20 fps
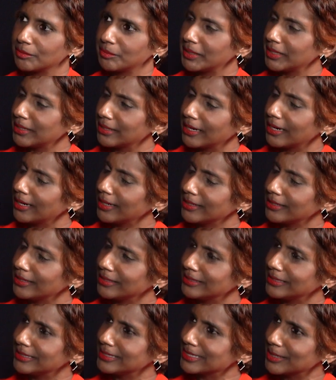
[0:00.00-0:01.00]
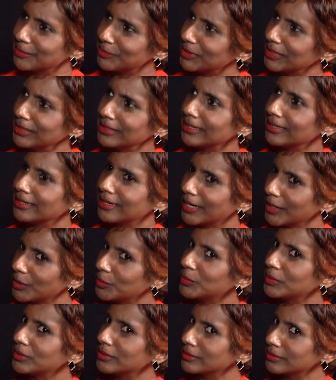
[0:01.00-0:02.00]
but it's something that I
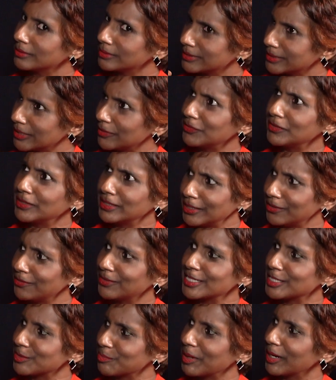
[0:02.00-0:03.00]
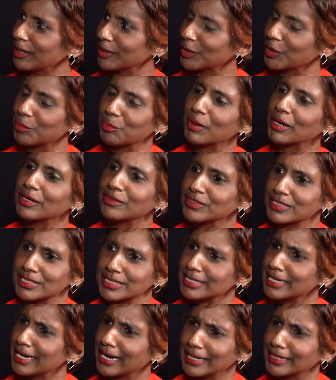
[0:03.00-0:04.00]
will definitely respect your
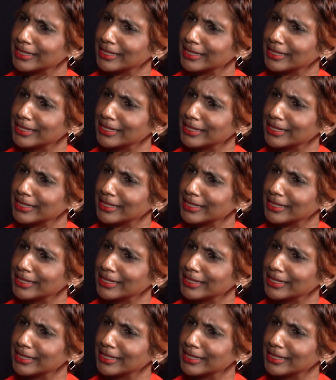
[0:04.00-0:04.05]
privacy.